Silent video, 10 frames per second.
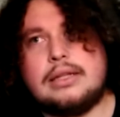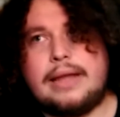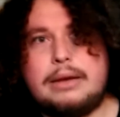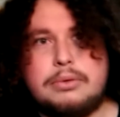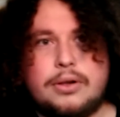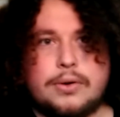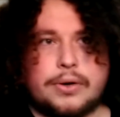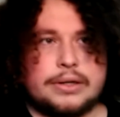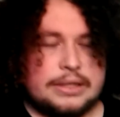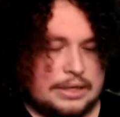label
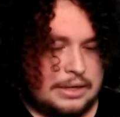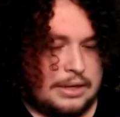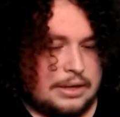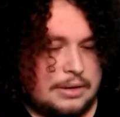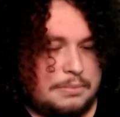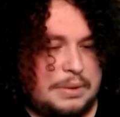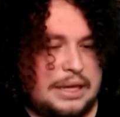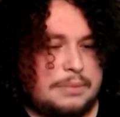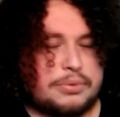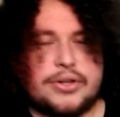or
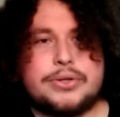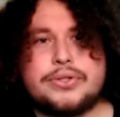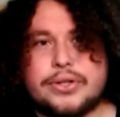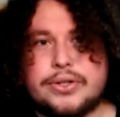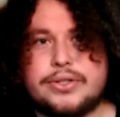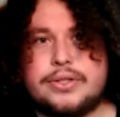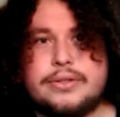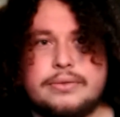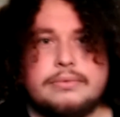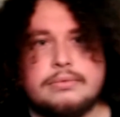
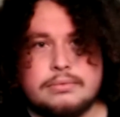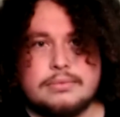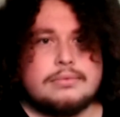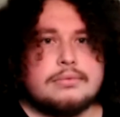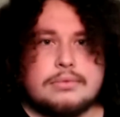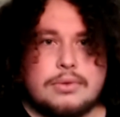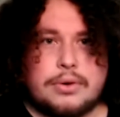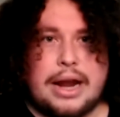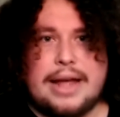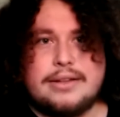producers
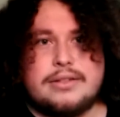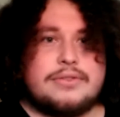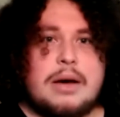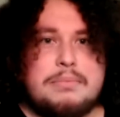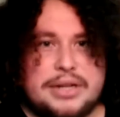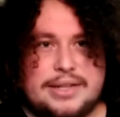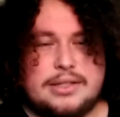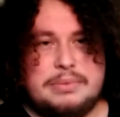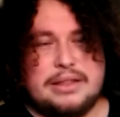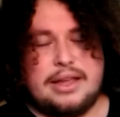or heads of companies
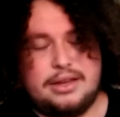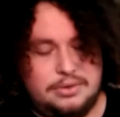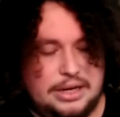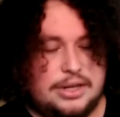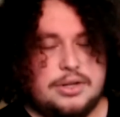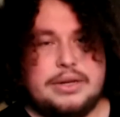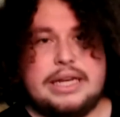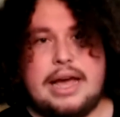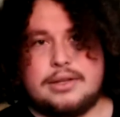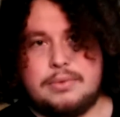to be like, you need to do
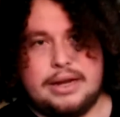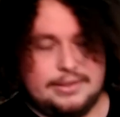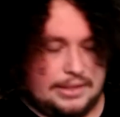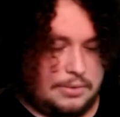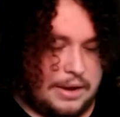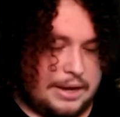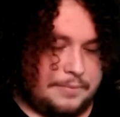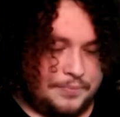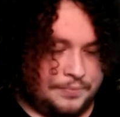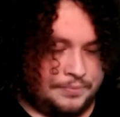it X, Y, and Z
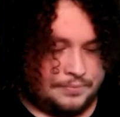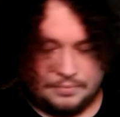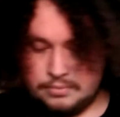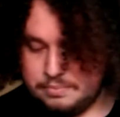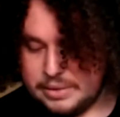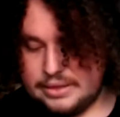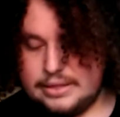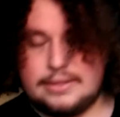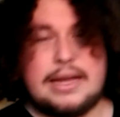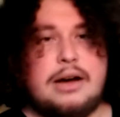way. but
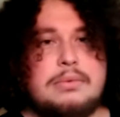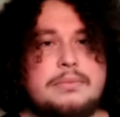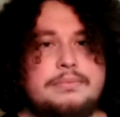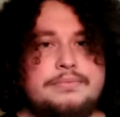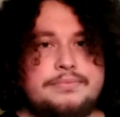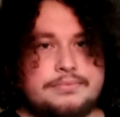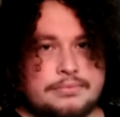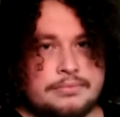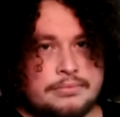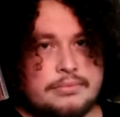this album
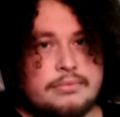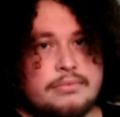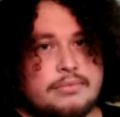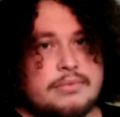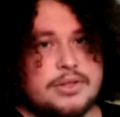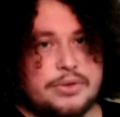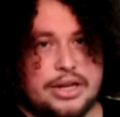is